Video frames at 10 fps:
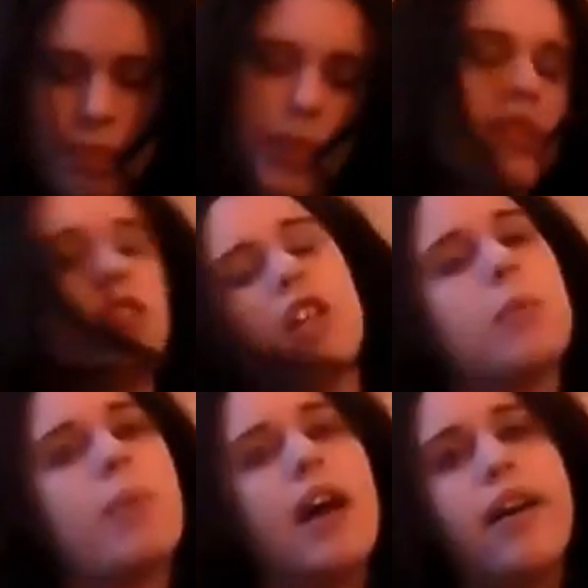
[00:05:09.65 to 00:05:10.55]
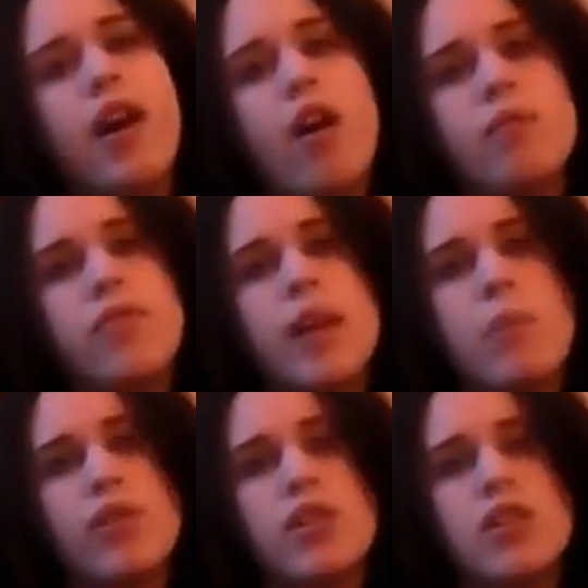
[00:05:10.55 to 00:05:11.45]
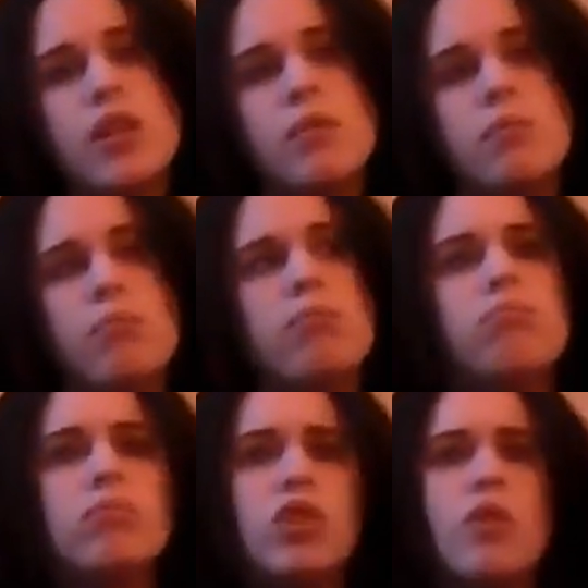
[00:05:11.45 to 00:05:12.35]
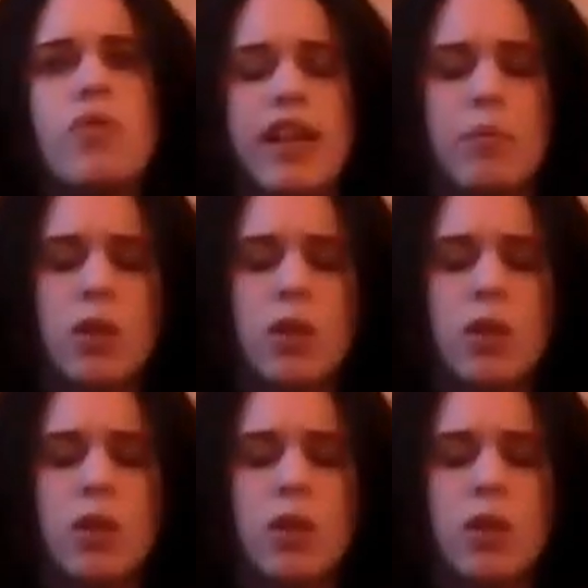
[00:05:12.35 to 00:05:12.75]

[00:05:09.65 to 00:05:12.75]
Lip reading: because it's going to be part of a bodysuit sort of thing.